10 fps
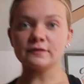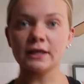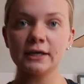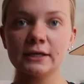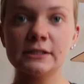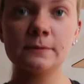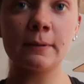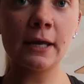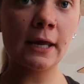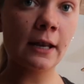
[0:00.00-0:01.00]
feel like it has
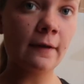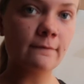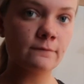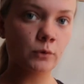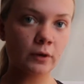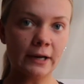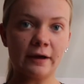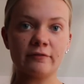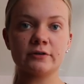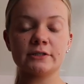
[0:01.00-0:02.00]
been
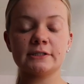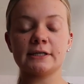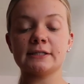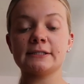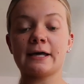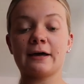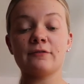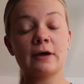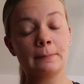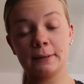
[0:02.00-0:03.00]
forever since
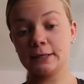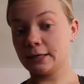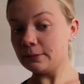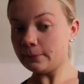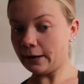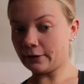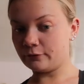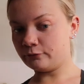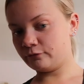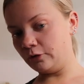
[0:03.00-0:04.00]
I've had my camera
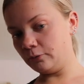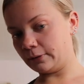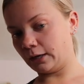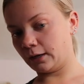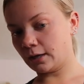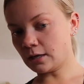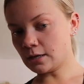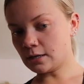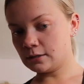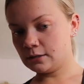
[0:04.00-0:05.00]
out filming.
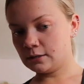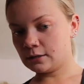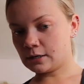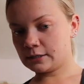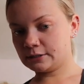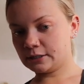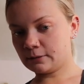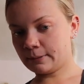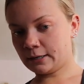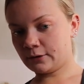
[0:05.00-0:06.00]
I took
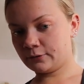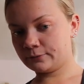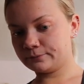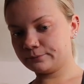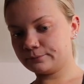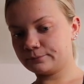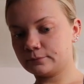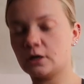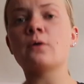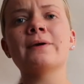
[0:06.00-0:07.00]
about
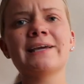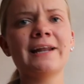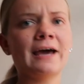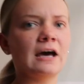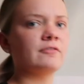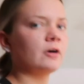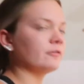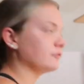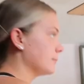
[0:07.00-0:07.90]
a week and a half off